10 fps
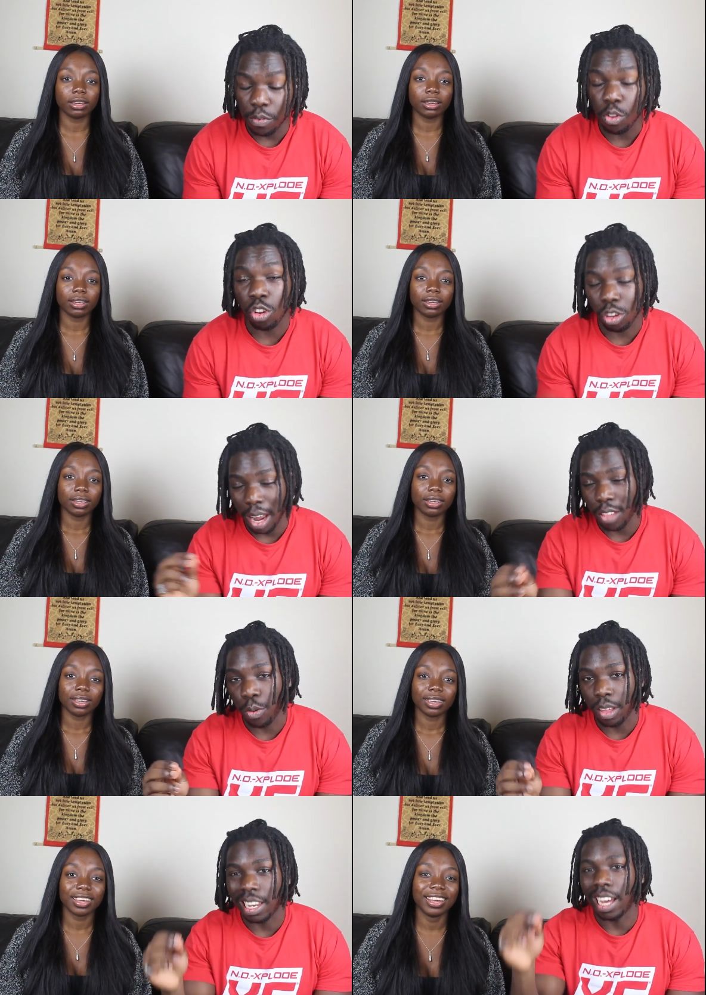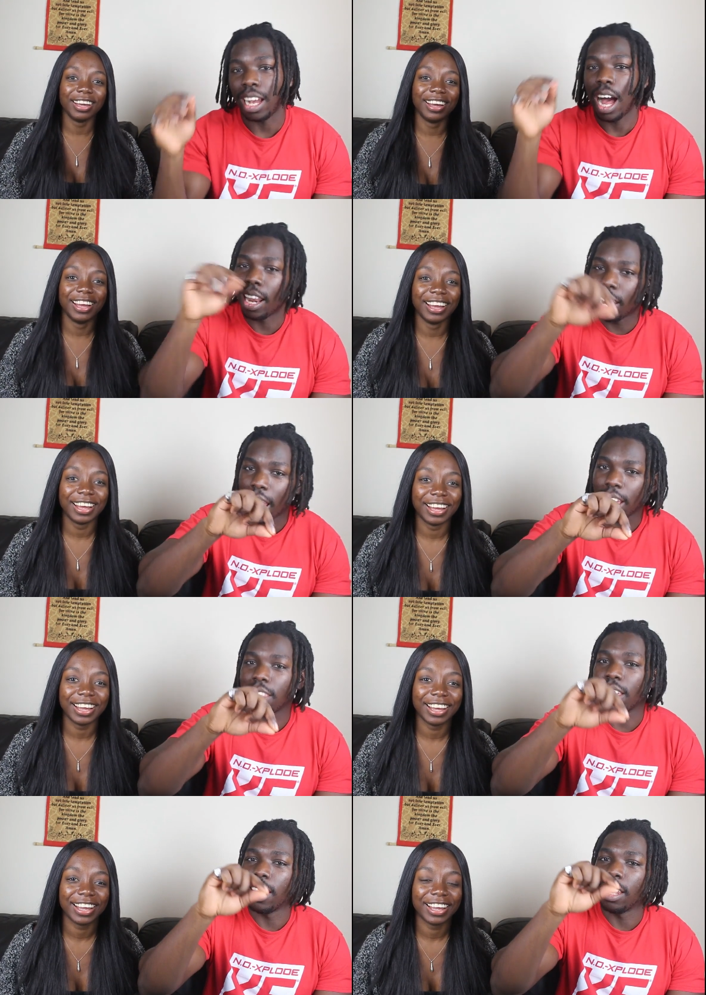Speaker 1: if you subscribe to us, like unlike,
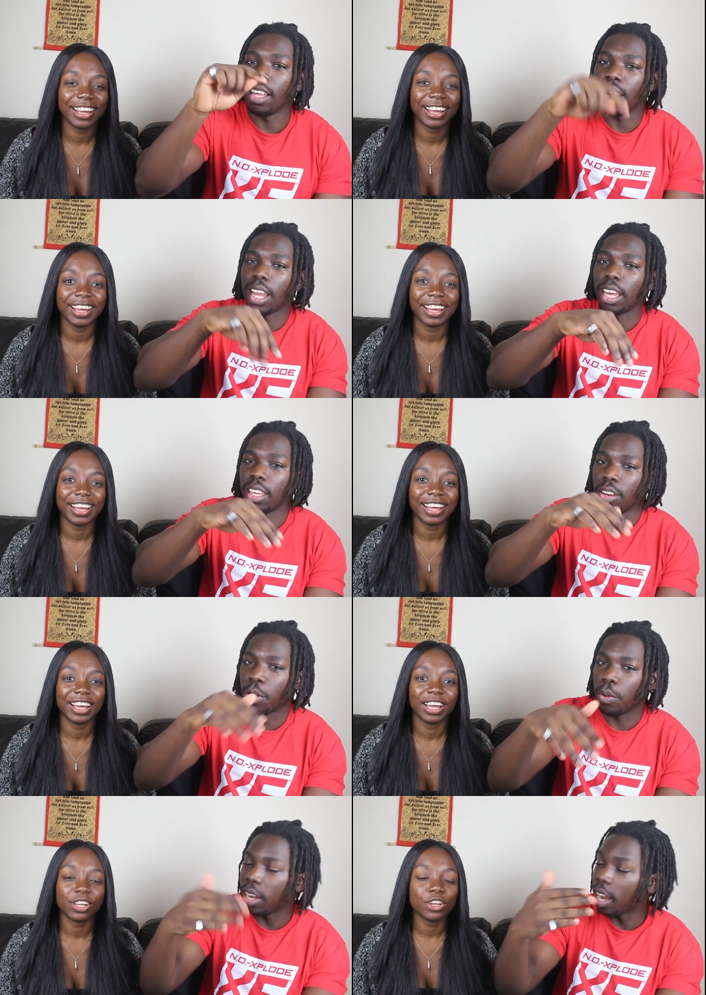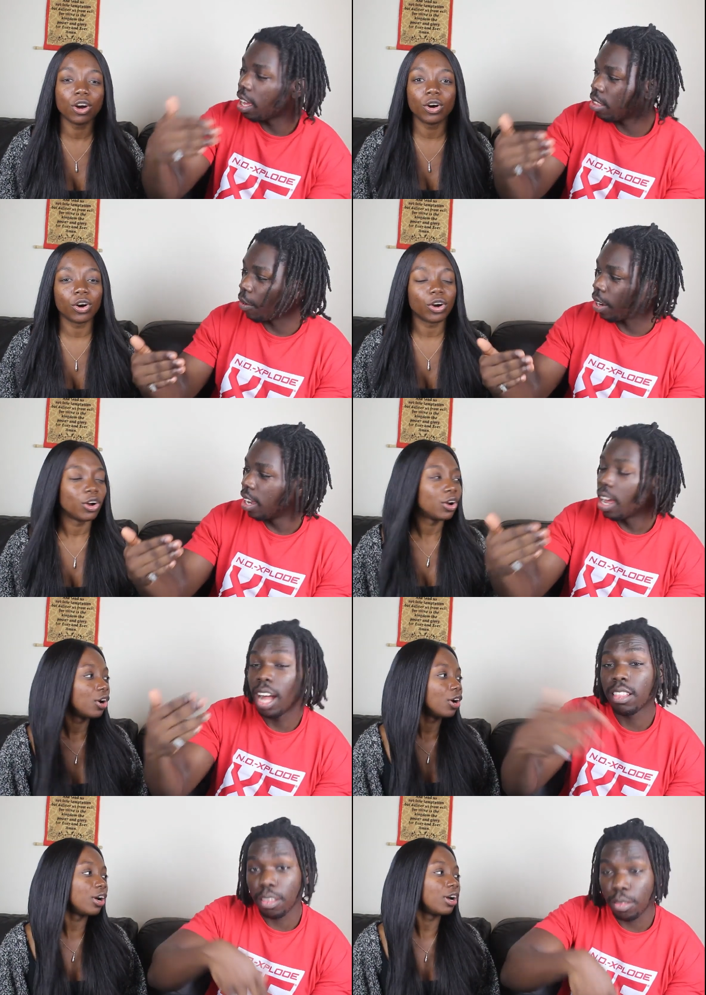then like you know, like no. sorry,
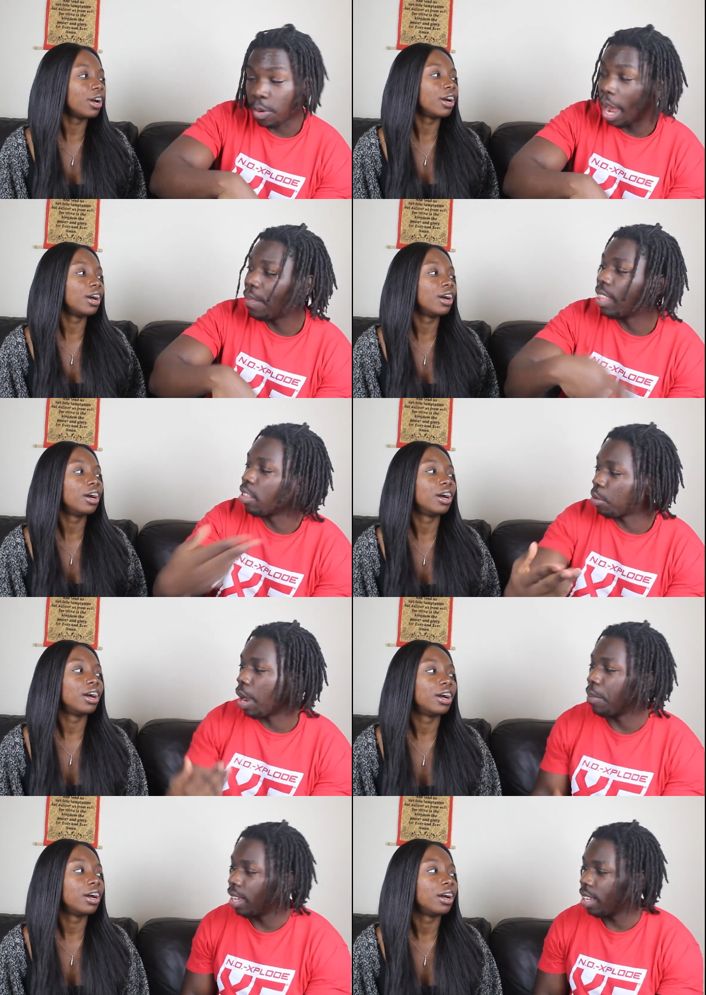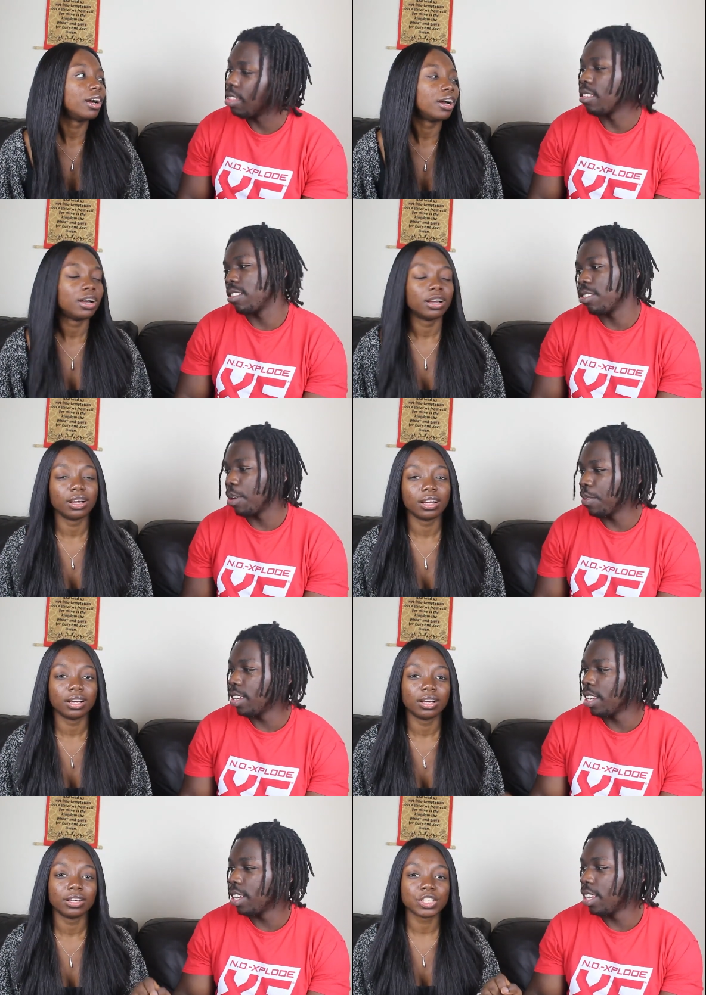unsubscribe, then subscribe again. Just do you know what I
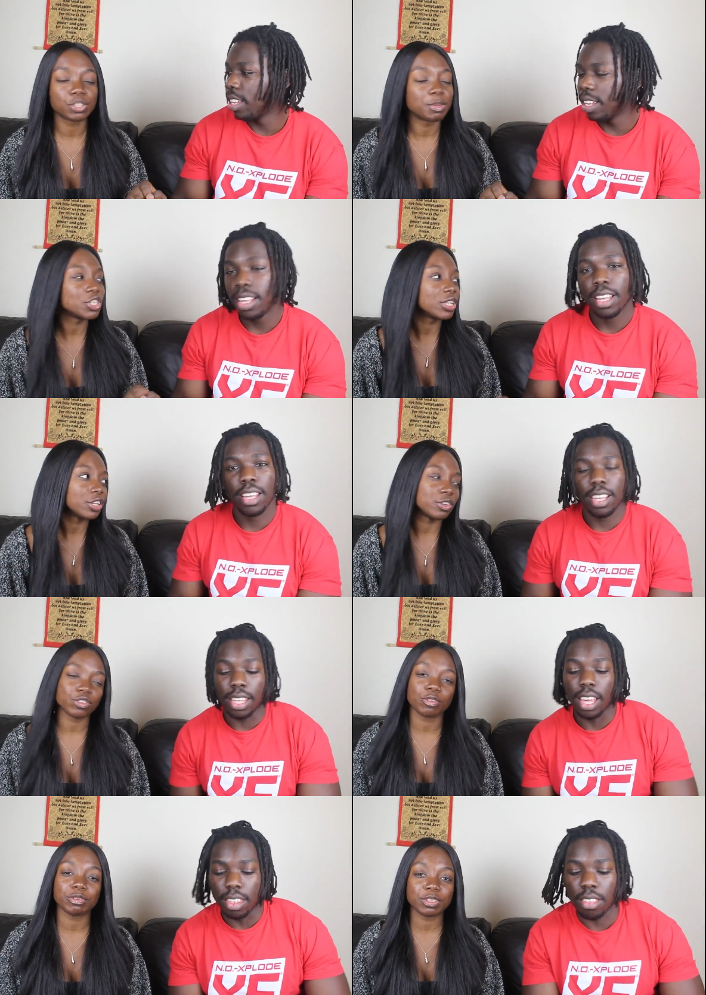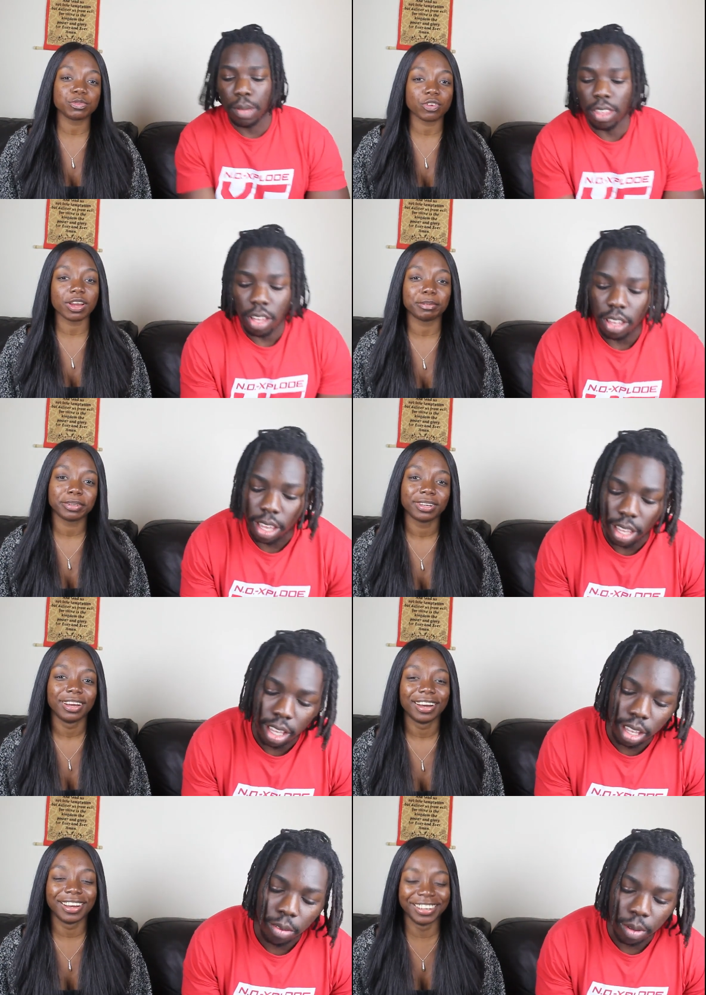mean?
Speaker 2: Just to make sure that you're yeah, just subscribe. make sure
Speaker 1: yeah,
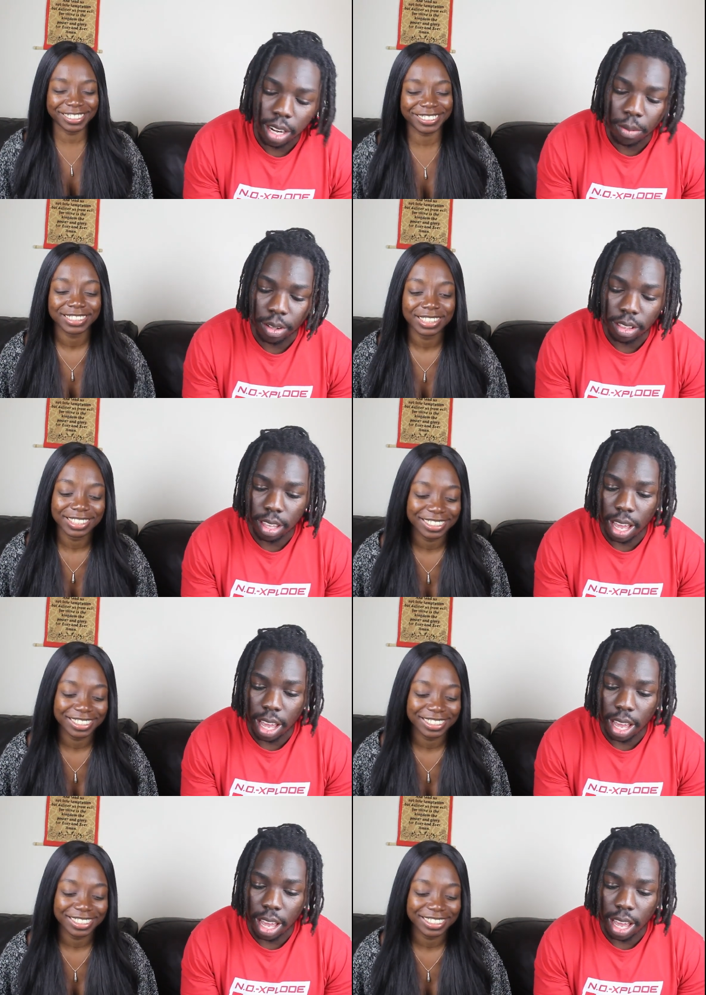yeah, one of them ones.